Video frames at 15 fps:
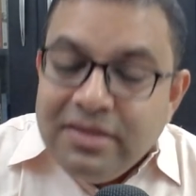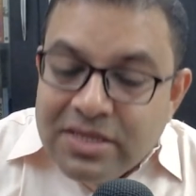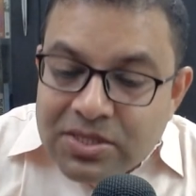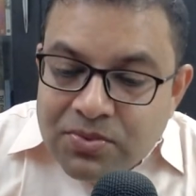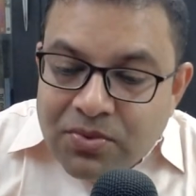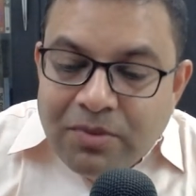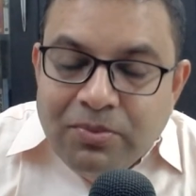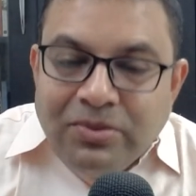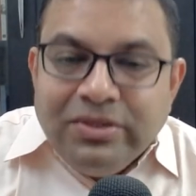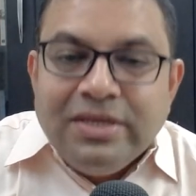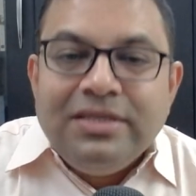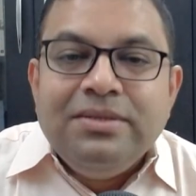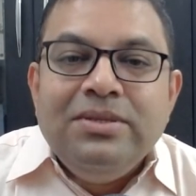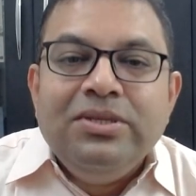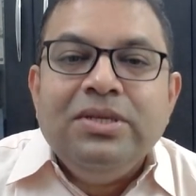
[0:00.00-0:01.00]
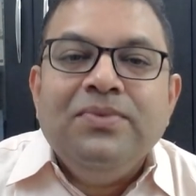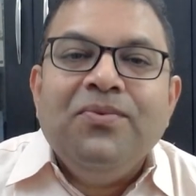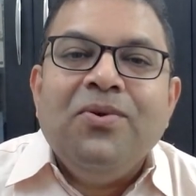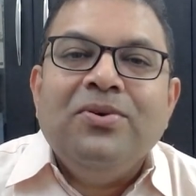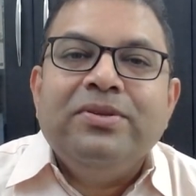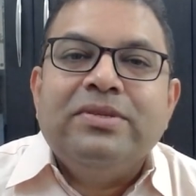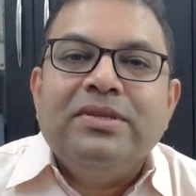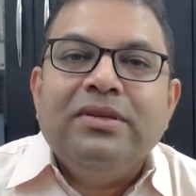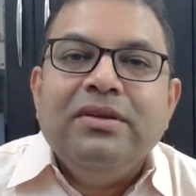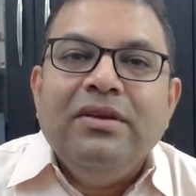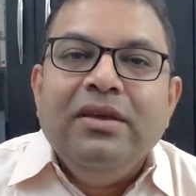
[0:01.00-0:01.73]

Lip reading: this is what Buddha's teaching was,